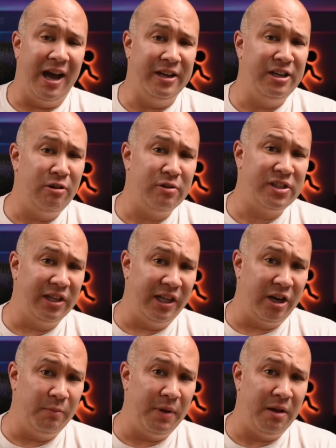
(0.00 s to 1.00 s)
I did notice a
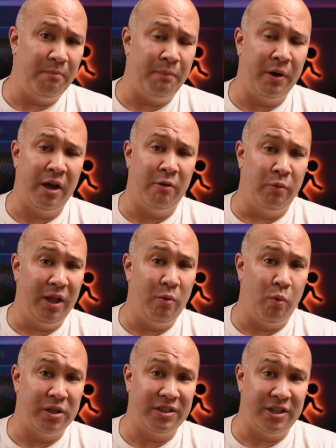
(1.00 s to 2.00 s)
little bit, but it really
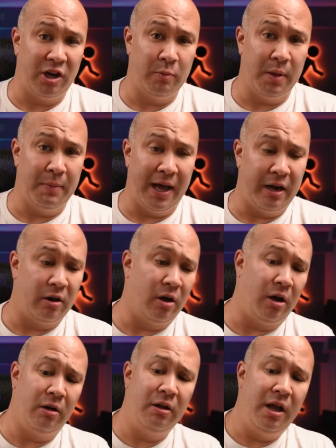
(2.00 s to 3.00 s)
wasn't terribly bad at
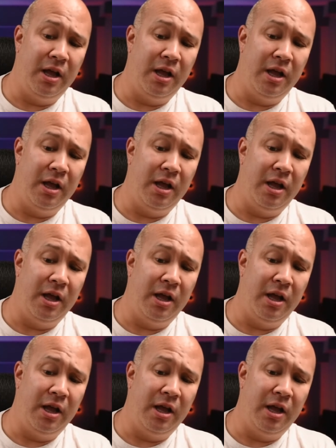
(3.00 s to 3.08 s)
all.